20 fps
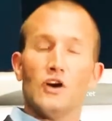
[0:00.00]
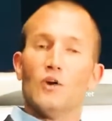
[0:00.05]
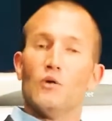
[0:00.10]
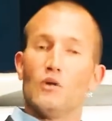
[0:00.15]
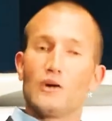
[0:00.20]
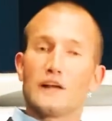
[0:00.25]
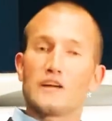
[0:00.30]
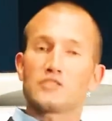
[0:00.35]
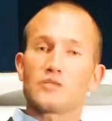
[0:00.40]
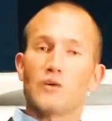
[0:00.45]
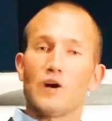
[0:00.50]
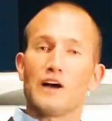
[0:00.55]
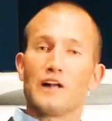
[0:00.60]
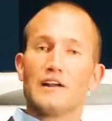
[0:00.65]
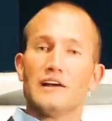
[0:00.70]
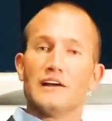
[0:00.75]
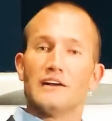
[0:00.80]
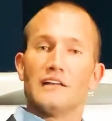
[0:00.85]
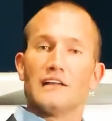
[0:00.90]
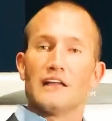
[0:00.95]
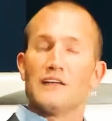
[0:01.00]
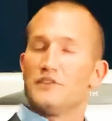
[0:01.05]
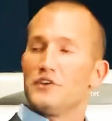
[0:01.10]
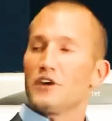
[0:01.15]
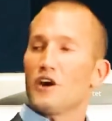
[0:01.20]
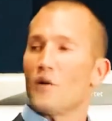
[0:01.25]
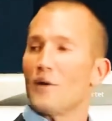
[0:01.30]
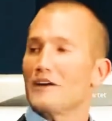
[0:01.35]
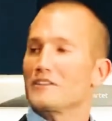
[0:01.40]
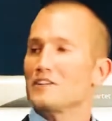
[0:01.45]
Well, guess what? If you
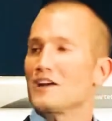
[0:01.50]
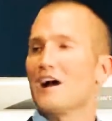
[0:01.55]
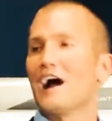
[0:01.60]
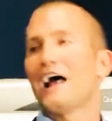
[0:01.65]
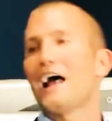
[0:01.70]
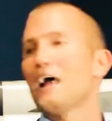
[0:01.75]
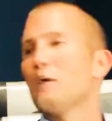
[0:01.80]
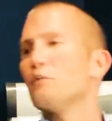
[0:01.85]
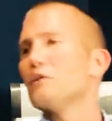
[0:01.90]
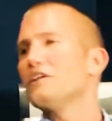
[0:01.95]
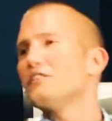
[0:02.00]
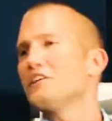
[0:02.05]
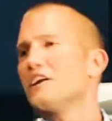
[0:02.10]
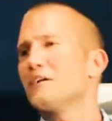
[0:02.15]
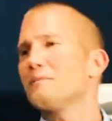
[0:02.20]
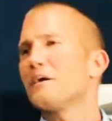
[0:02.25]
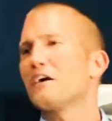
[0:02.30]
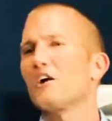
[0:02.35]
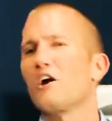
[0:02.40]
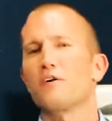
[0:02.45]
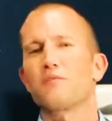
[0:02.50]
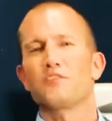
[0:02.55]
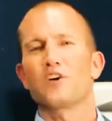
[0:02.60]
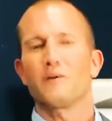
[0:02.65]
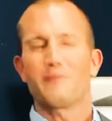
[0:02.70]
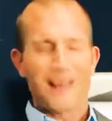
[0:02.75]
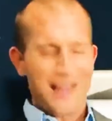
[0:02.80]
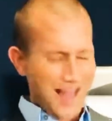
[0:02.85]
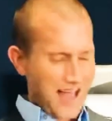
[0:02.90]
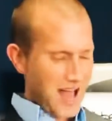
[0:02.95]
go ask a guy, hey, what do you think about OfferUp?
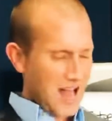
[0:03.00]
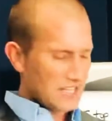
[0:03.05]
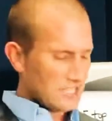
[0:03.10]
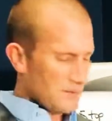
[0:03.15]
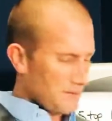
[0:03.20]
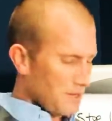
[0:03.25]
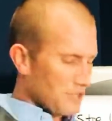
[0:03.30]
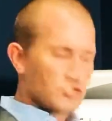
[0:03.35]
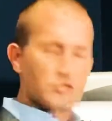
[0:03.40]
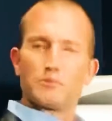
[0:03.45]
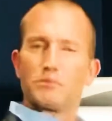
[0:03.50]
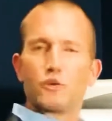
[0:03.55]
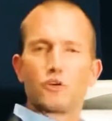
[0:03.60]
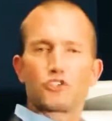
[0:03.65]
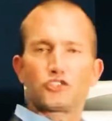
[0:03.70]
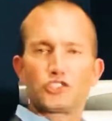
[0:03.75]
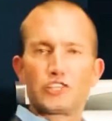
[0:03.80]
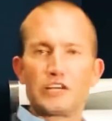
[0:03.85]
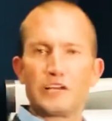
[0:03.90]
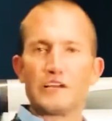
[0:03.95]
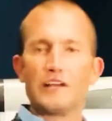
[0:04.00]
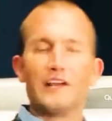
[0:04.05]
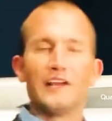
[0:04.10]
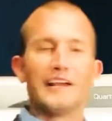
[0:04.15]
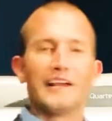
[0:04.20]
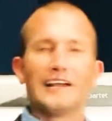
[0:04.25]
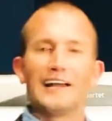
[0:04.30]
Ah, it's a bunch of bullshit.